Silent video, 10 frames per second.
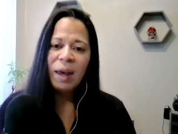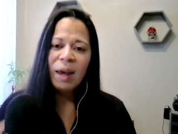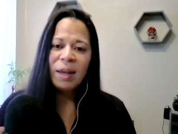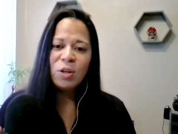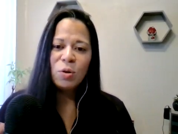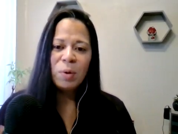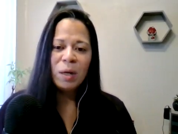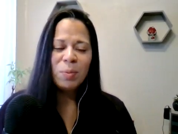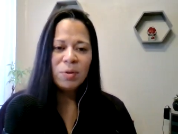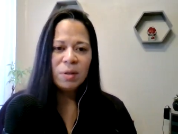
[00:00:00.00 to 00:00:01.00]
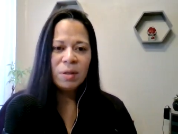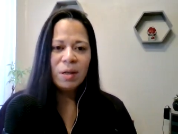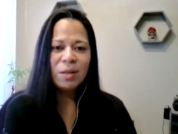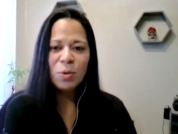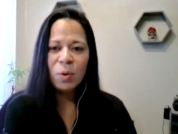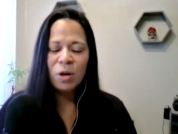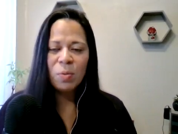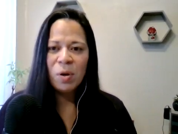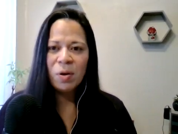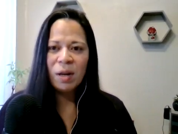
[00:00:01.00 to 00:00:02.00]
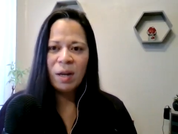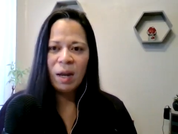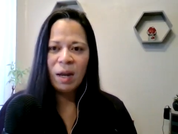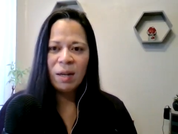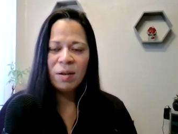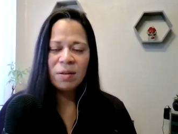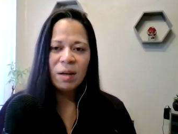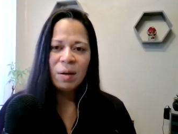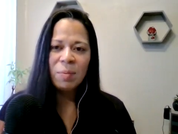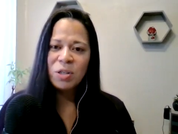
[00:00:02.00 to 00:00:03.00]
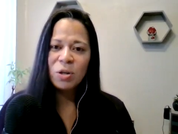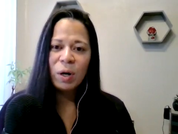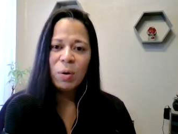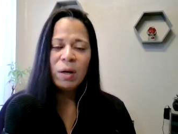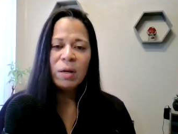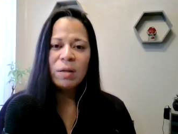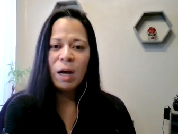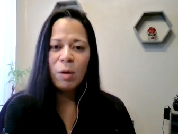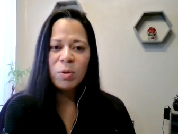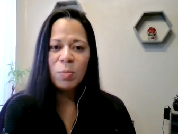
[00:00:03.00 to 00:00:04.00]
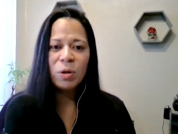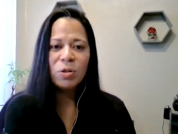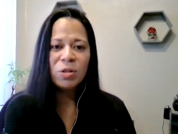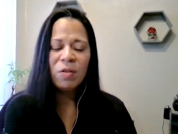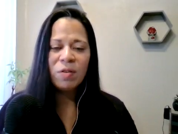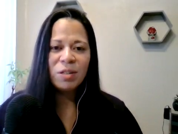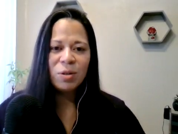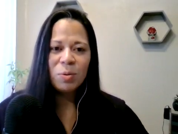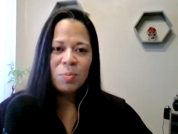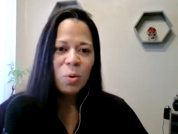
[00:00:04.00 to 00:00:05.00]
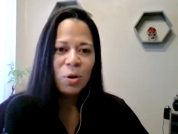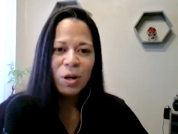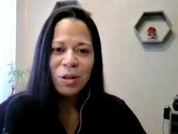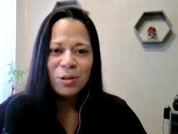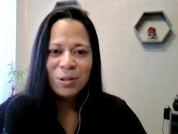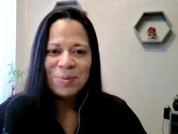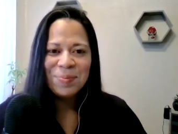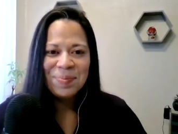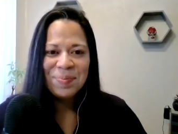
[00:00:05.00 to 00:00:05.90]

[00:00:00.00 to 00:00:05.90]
and you'll be able to get into our community. And it's a great way to help support yourself and to support others.